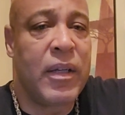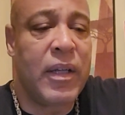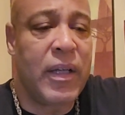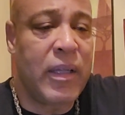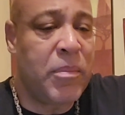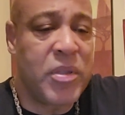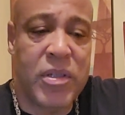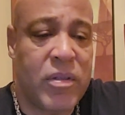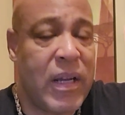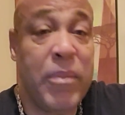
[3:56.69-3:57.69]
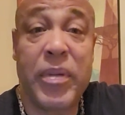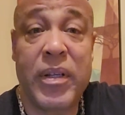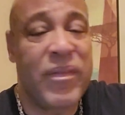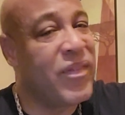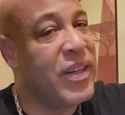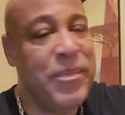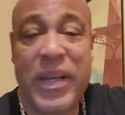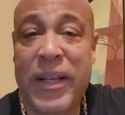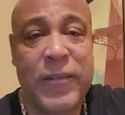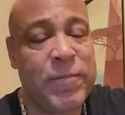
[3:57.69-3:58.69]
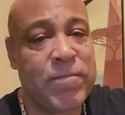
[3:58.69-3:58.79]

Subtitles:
And I'm just trying to be your friend, man.